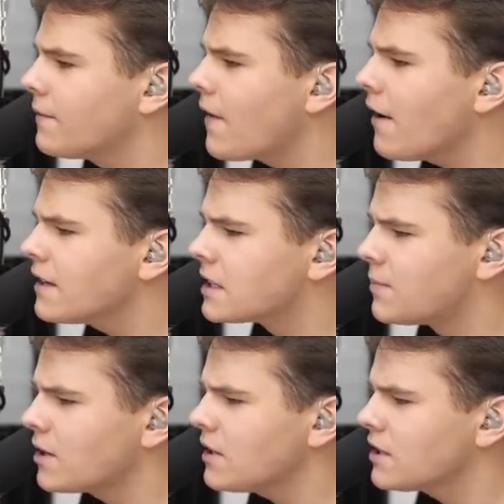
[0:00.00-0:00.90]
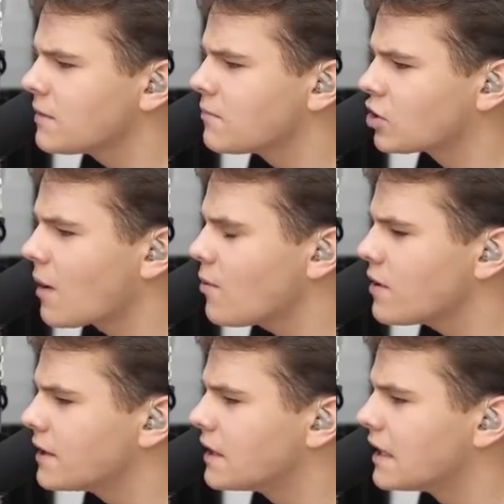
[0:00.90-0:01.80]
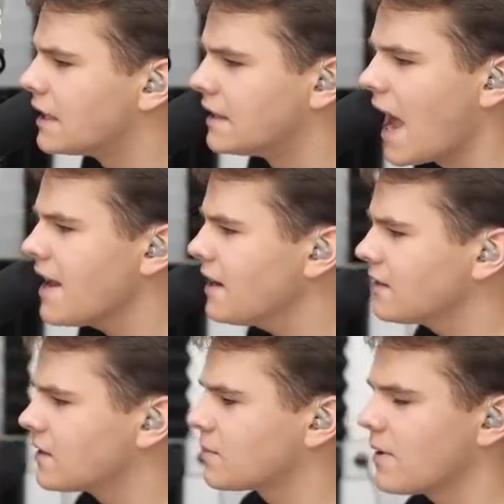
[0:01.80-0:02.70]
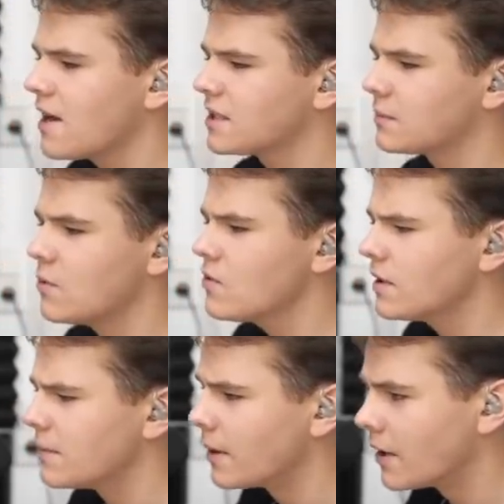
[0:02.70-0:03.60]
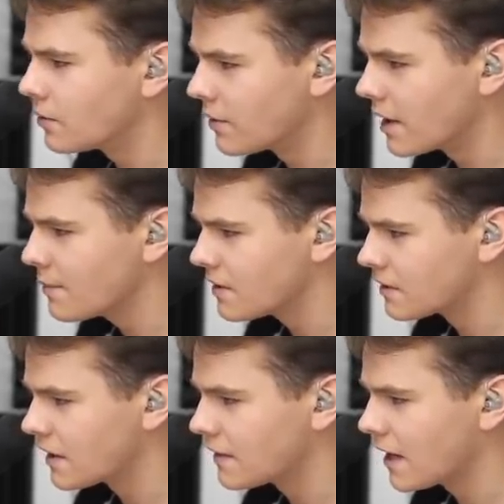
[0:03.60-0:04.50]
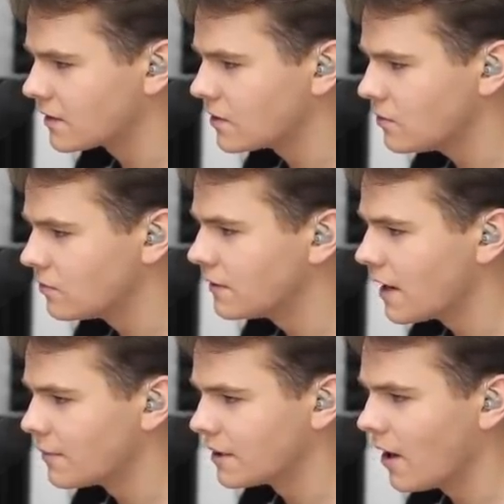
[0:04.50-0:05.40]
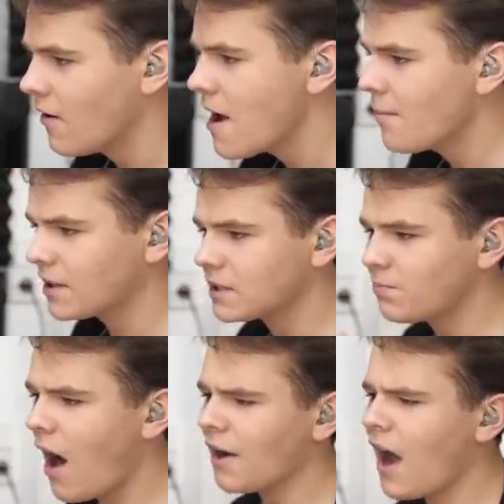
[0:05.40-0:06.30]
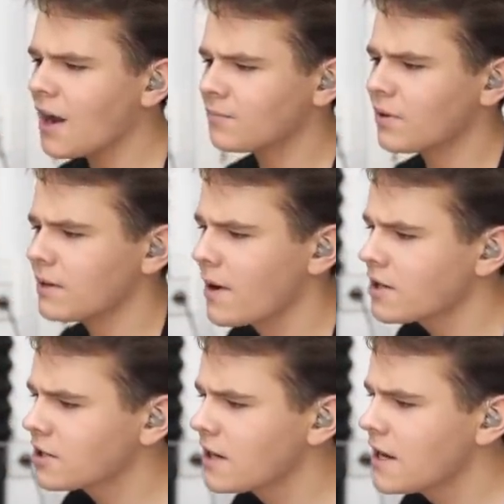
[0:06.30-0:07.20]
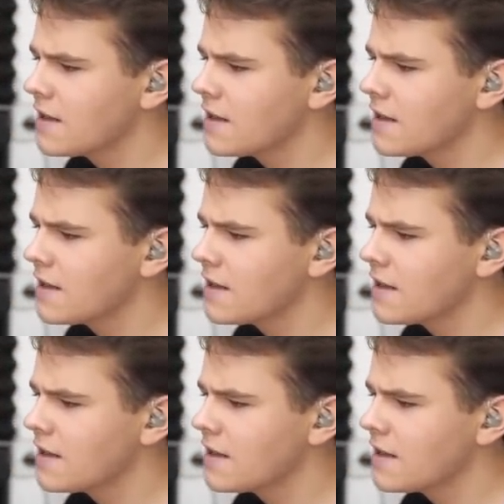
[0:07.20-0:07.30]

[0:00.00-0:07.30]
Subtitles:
I found especially some trouble in landing this plane smoothly, by the way. Let me just say that too. There we go. But spot on pretty much.